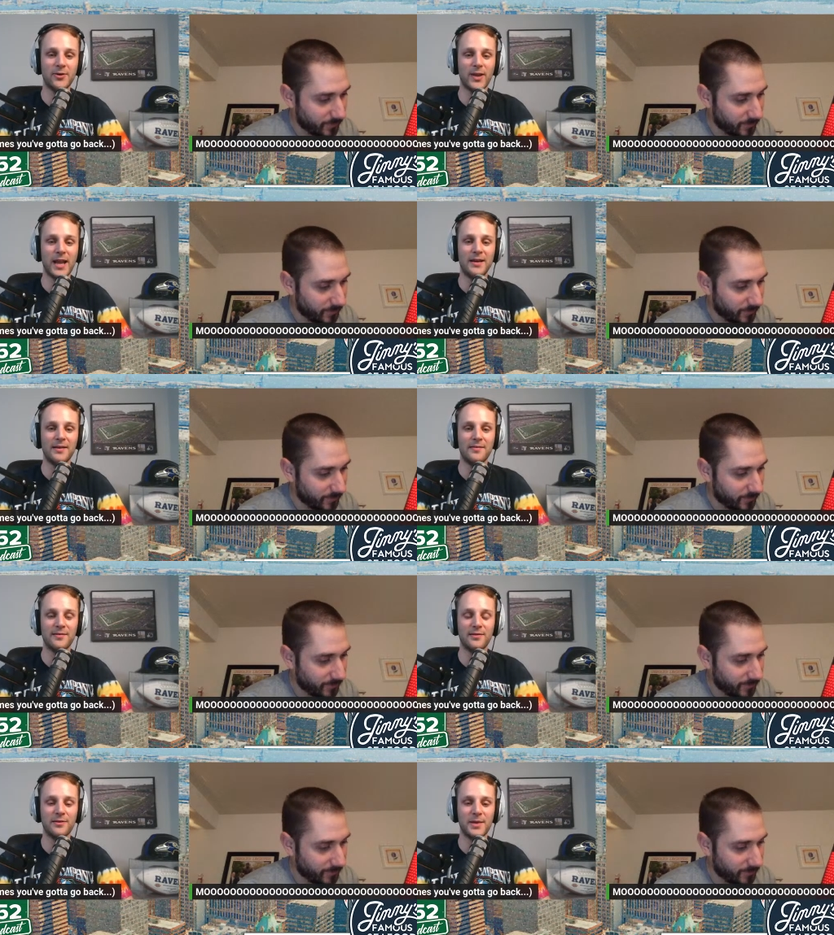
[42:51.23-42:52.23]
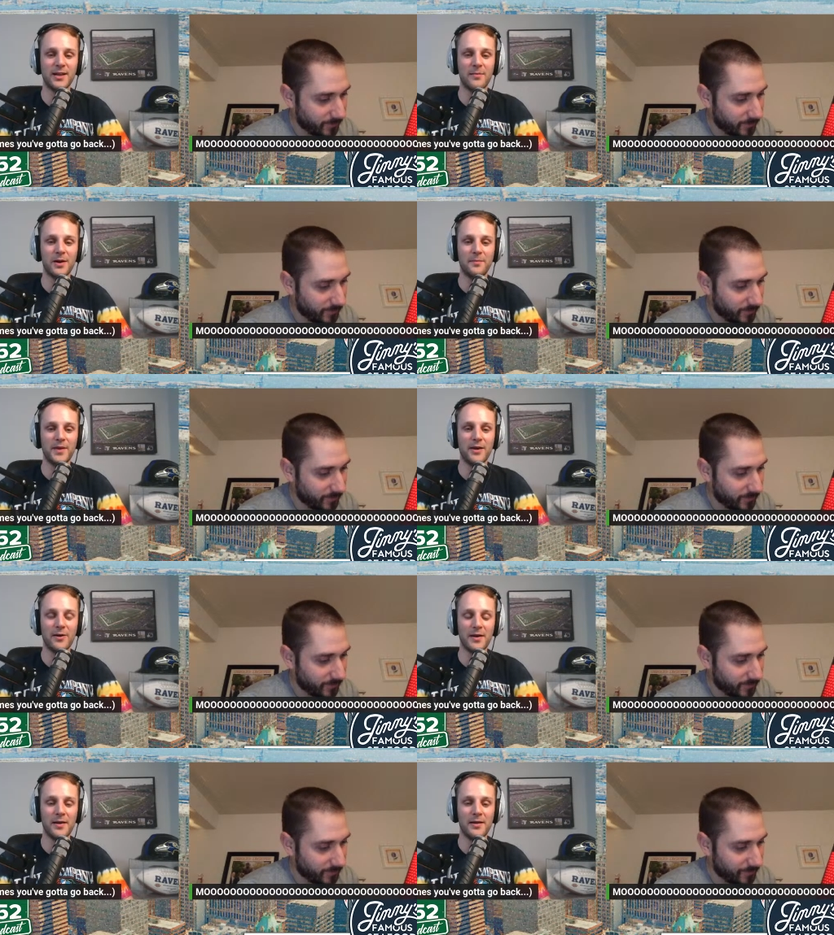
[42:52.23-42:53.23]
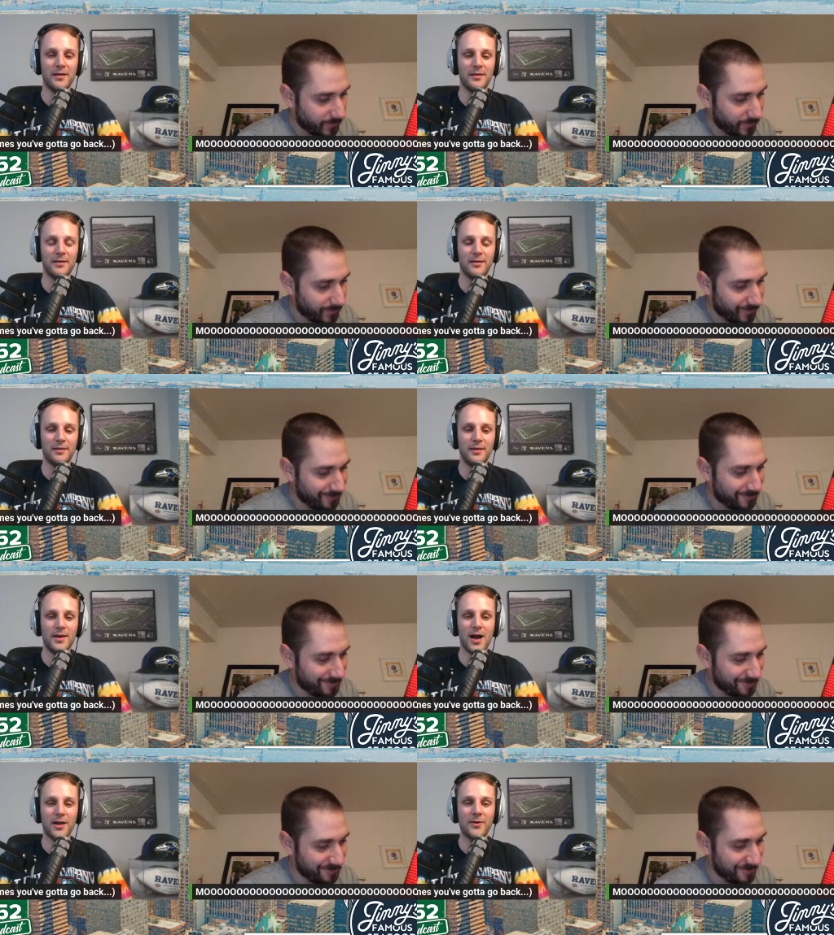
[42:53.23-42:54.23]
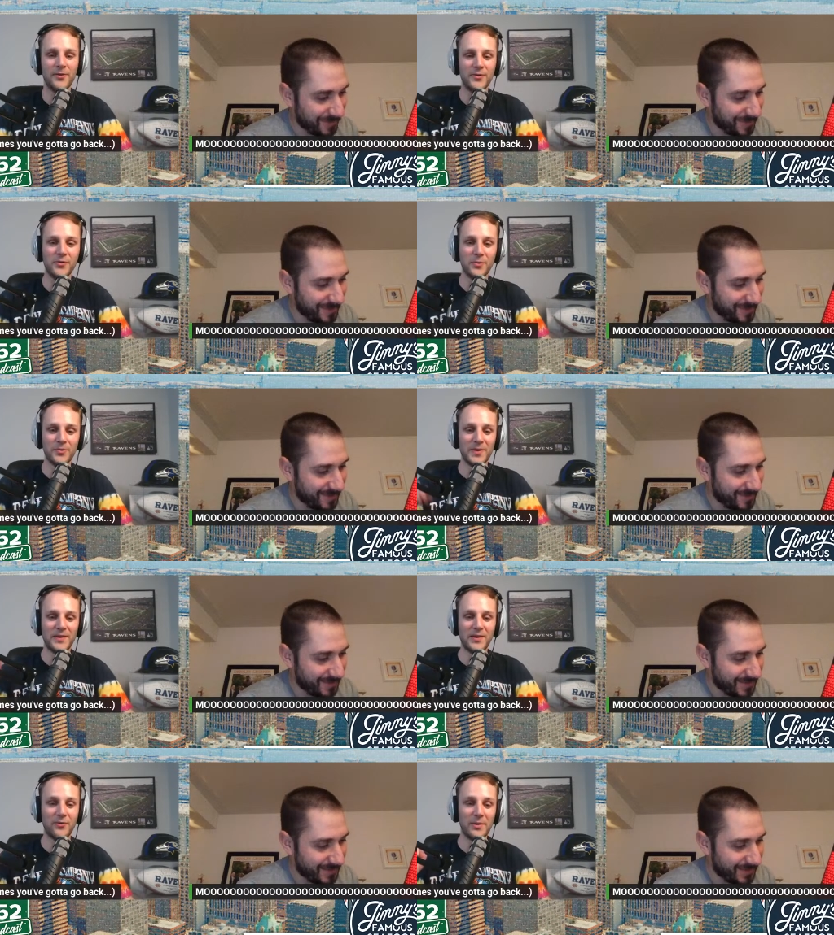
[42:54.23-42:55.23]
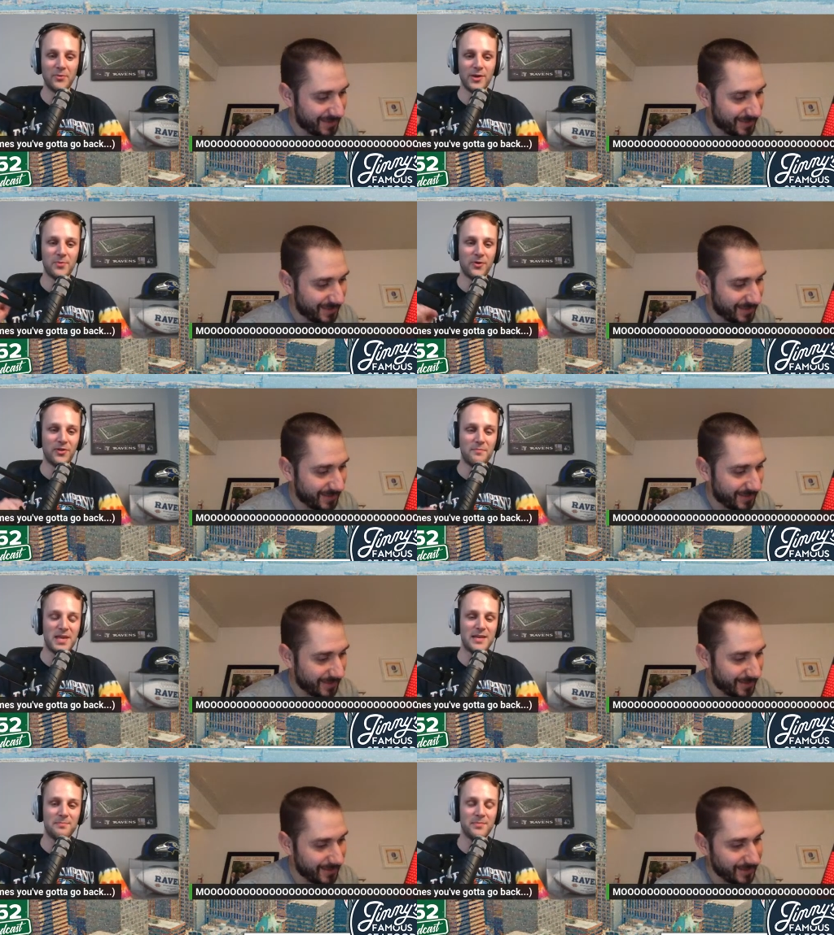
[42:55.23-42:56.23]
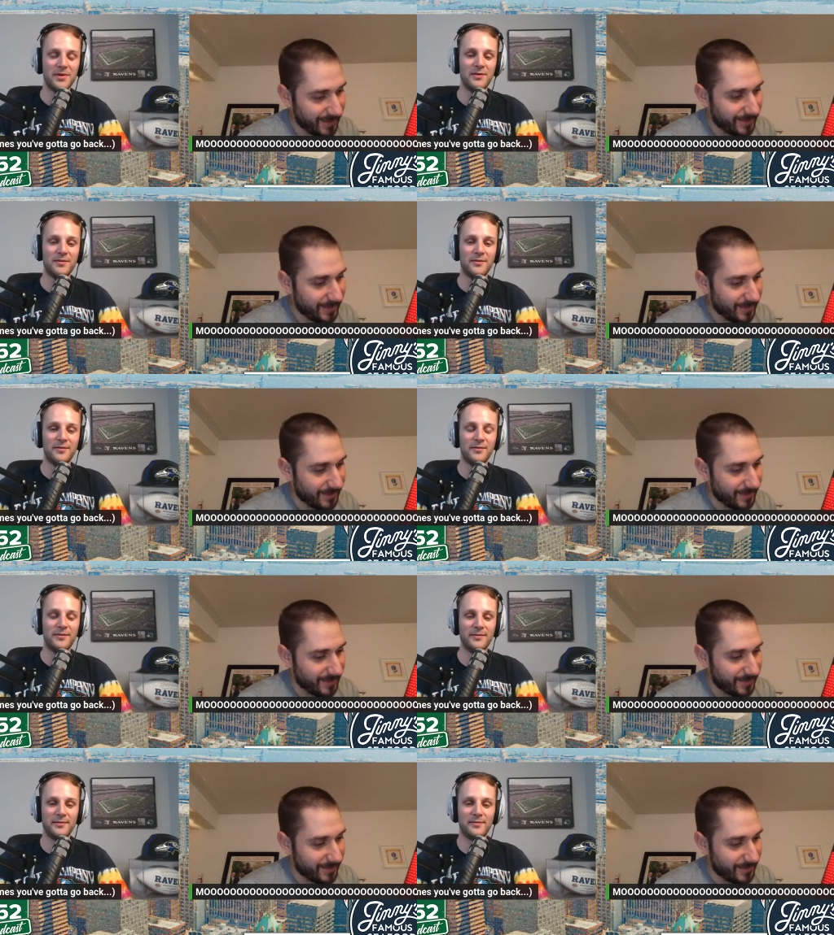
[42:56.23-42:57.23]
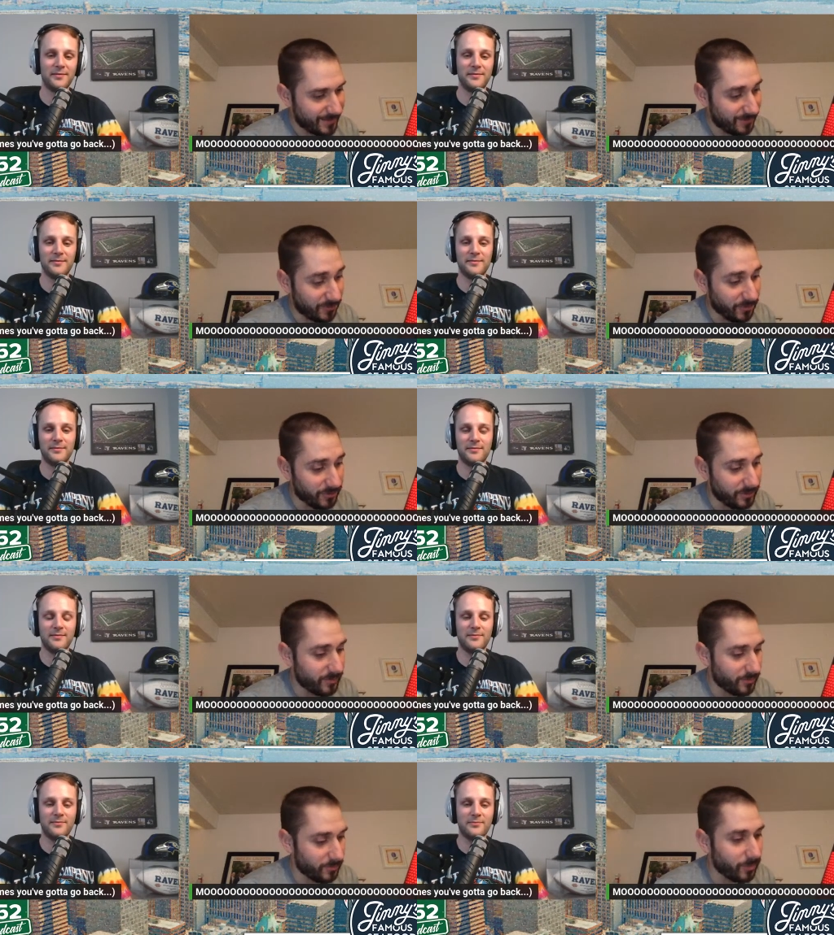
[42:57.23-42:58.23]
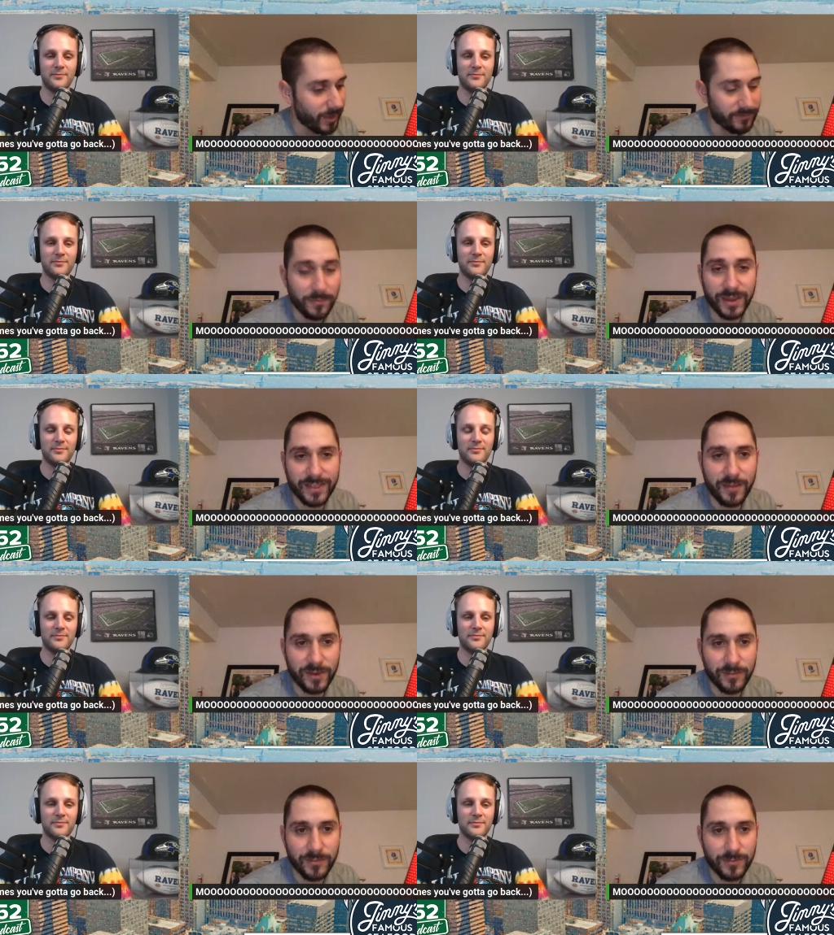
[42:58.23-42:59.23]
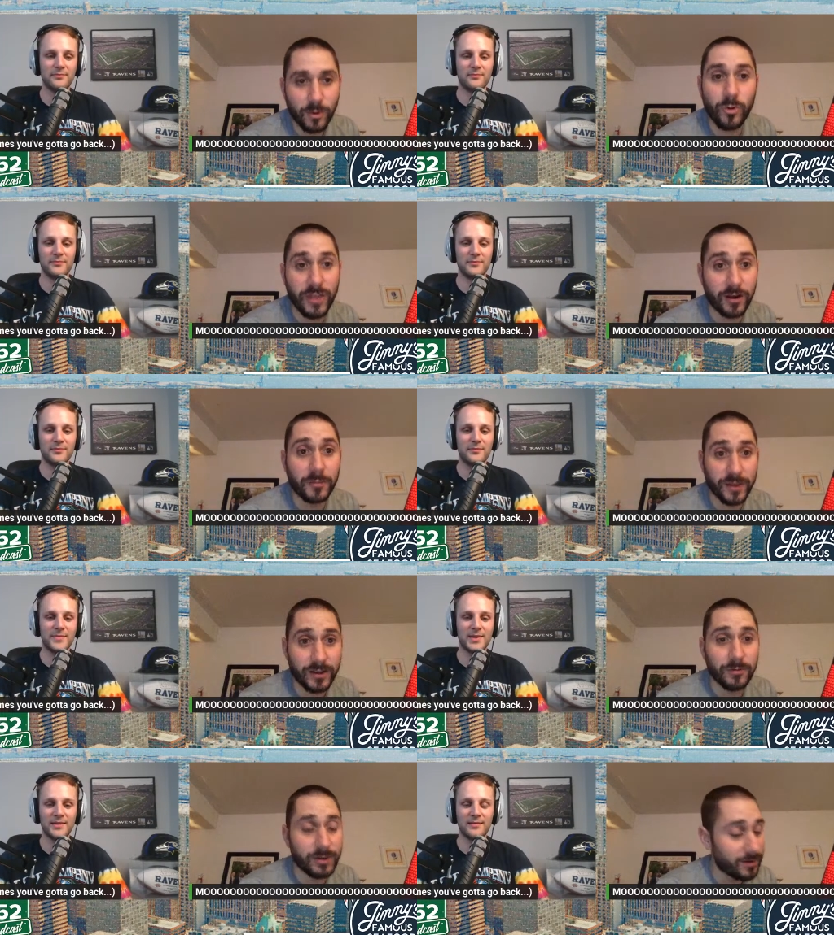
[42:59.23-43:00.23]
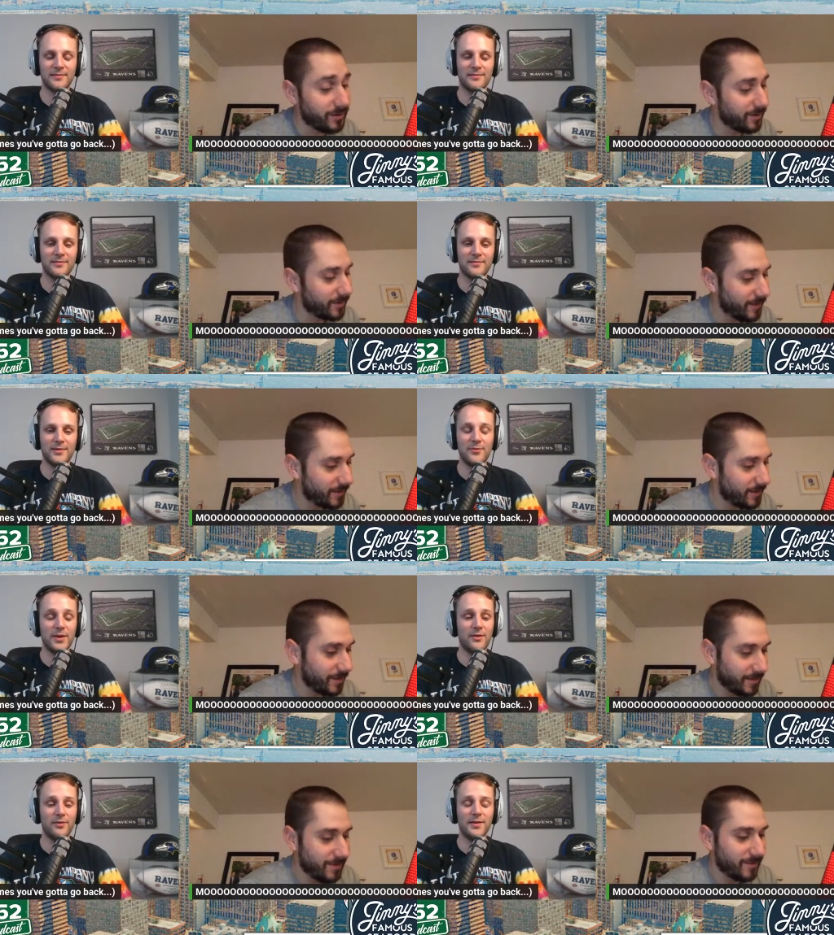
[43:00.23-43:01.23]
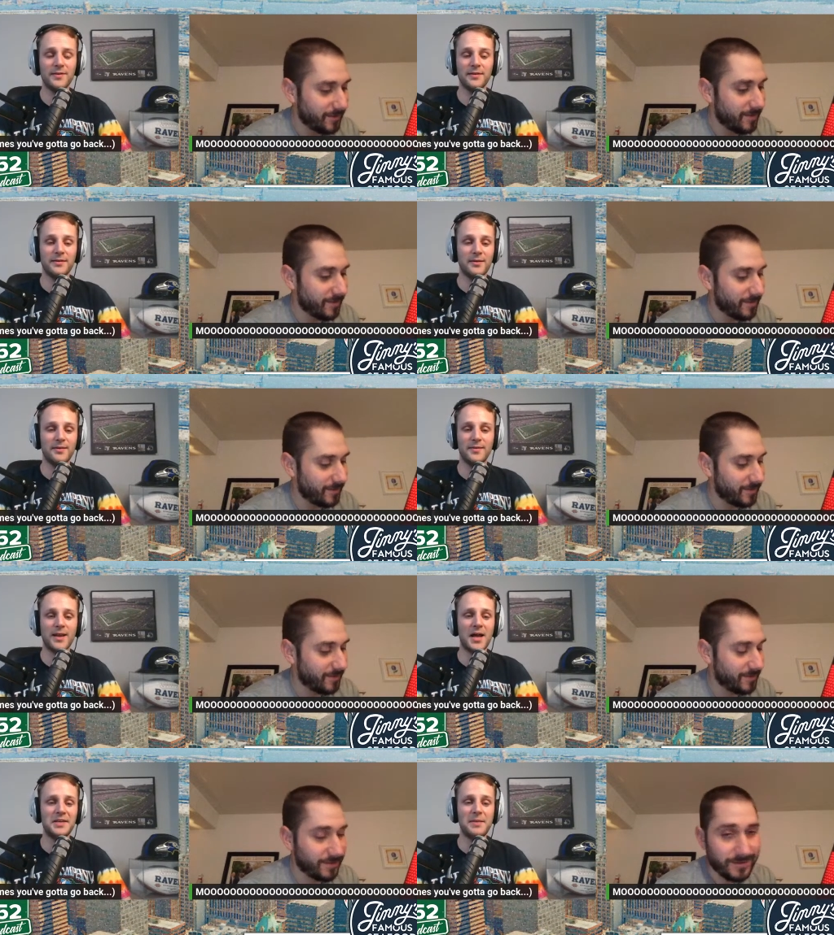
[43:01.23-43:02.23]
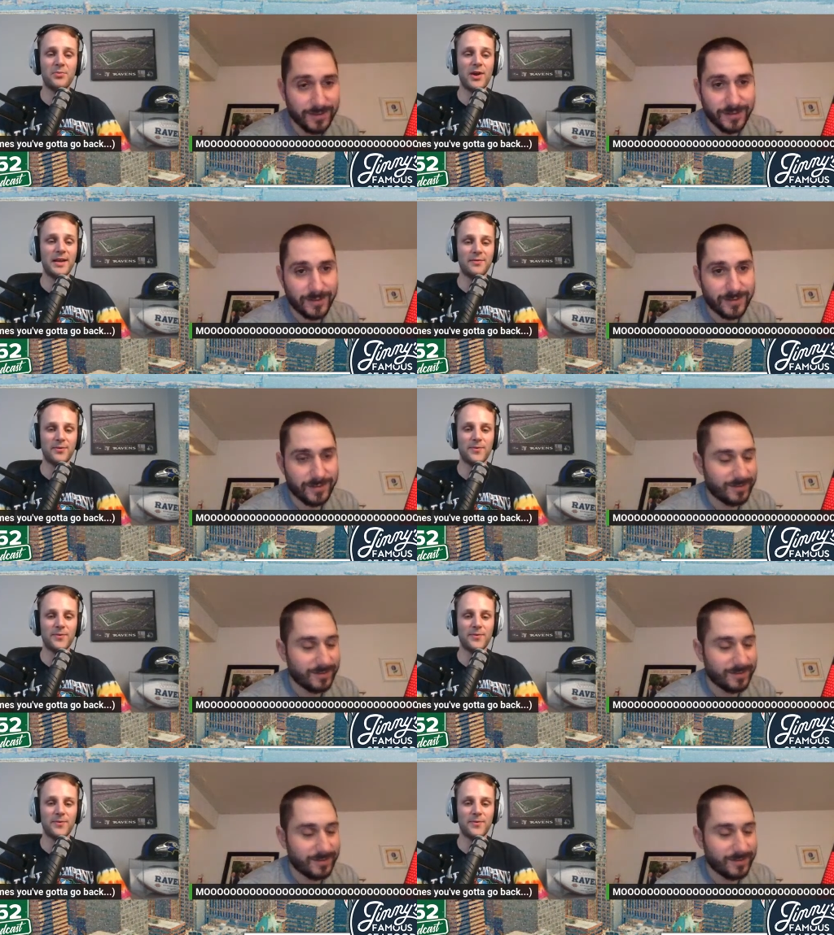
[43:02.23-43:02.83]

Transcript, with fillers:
Speaker 1: Cadence is going to be coming up there and knocking on the doors like the Grim Reaper on the meme.
Speaker 2: Soon, We'll have to make that meme. Oh, that'll be a good one.
Speaker 1: There we go. Listen, the content brains are just